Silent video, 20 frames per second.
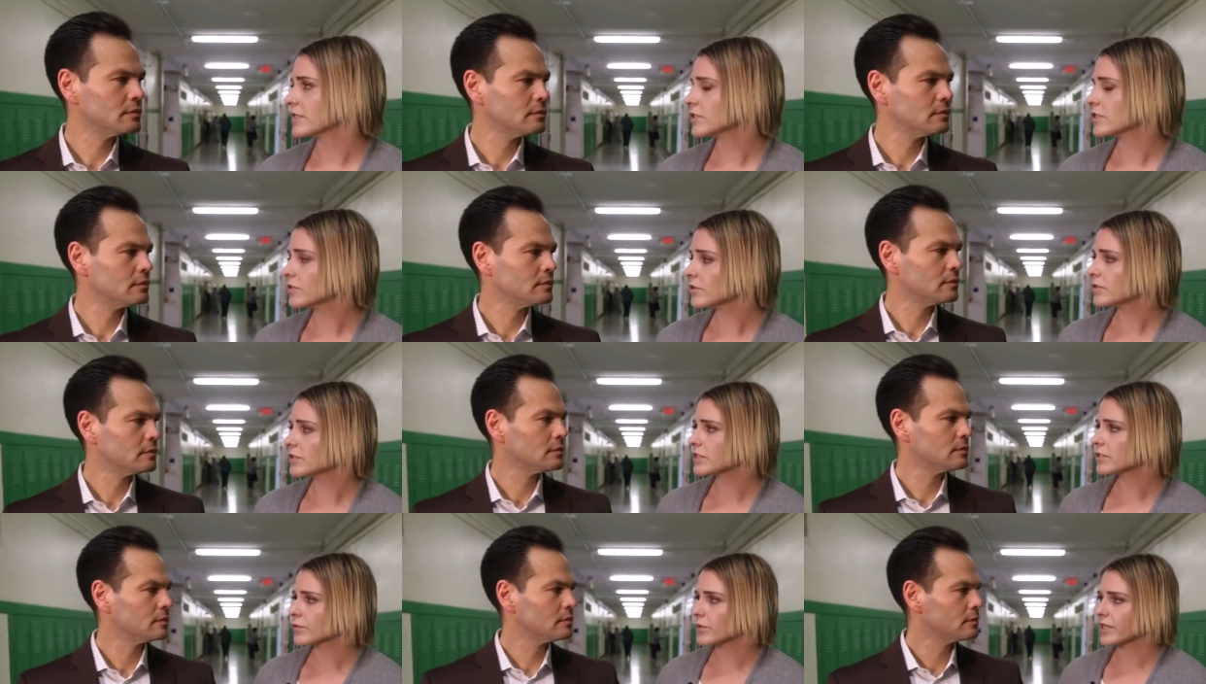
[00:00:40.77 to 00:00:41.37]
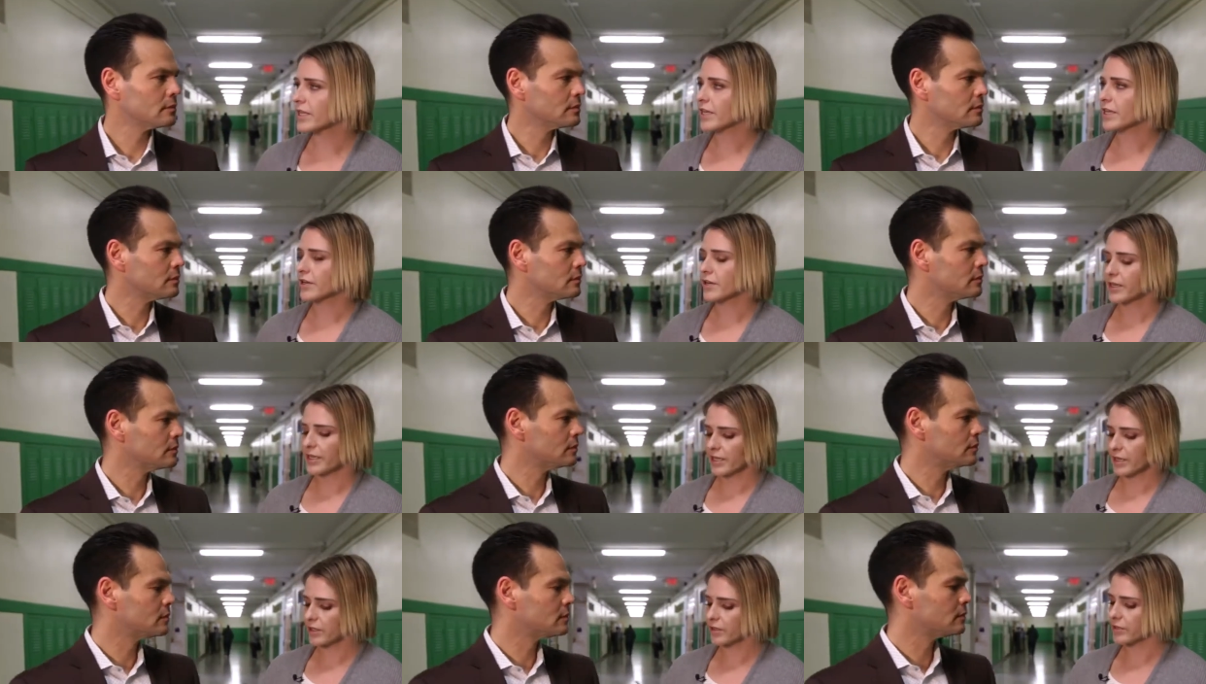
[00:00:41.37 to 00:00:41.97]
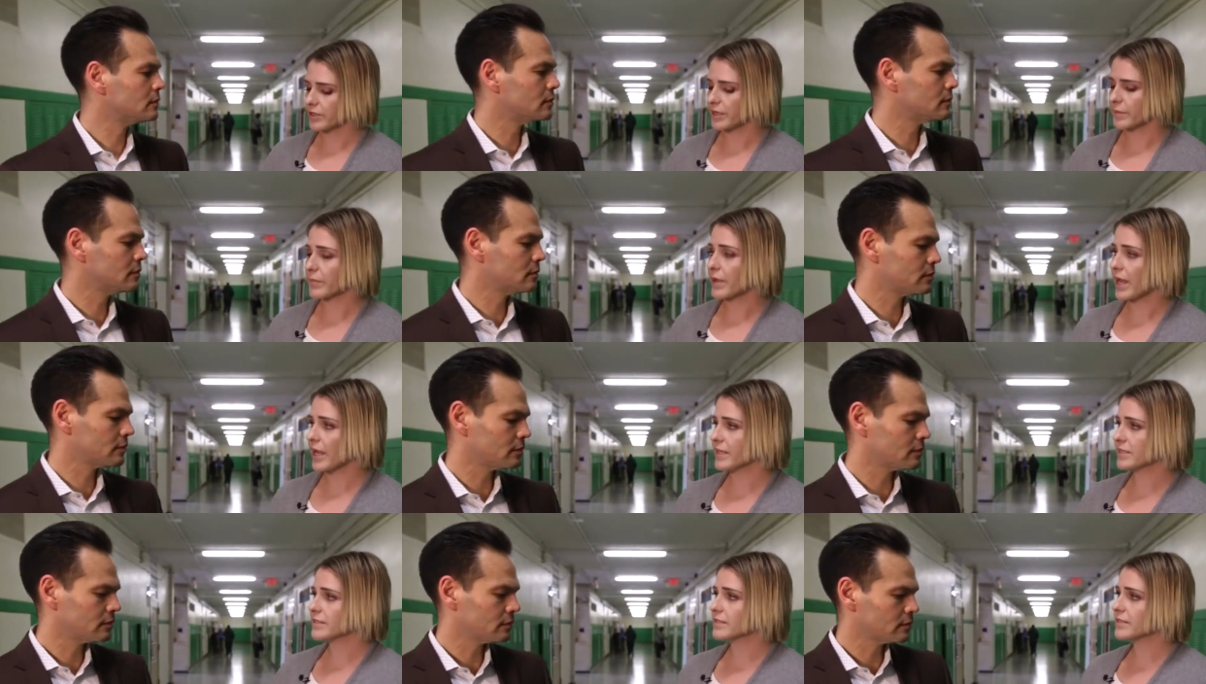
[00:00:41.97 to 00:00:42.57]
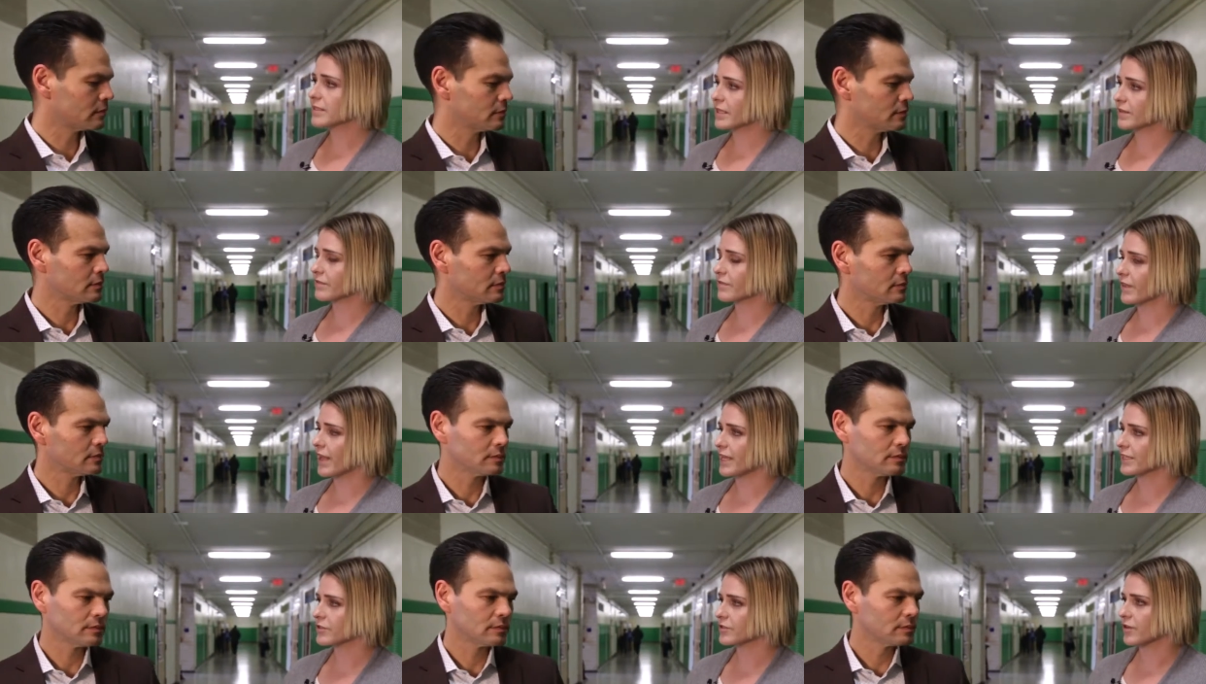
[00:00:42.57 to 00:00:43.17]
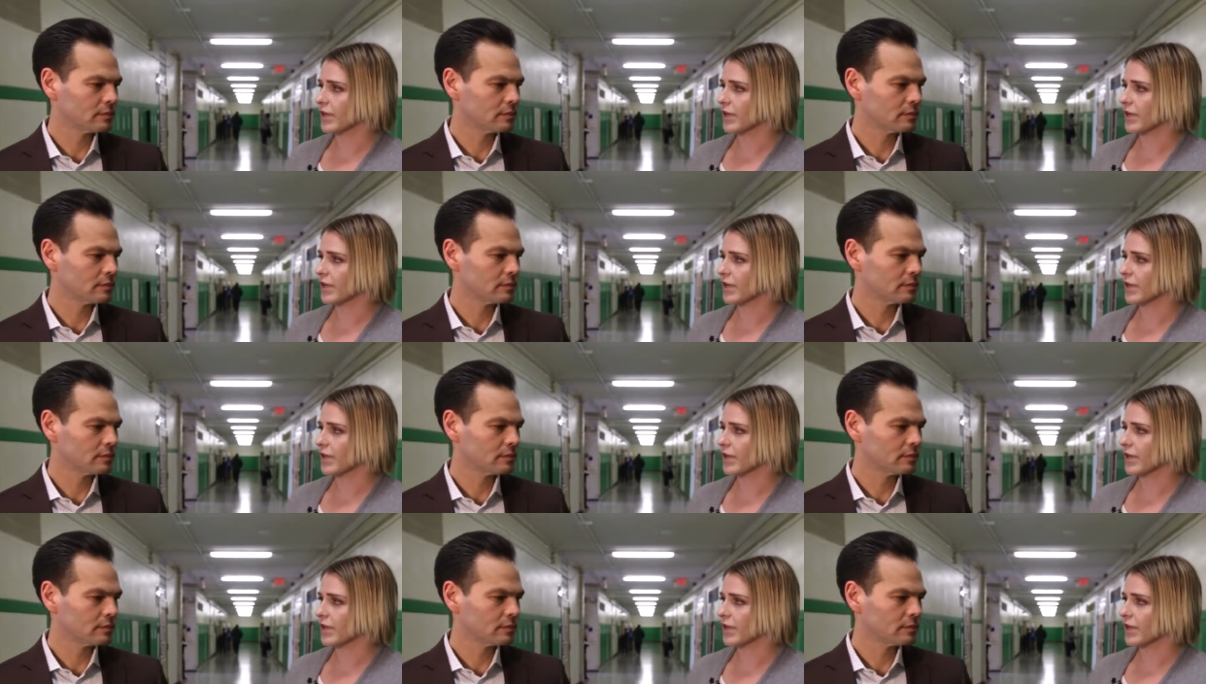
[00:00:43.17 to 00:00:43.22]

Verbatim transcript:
Speaker 1: that students would carry, including pens and flash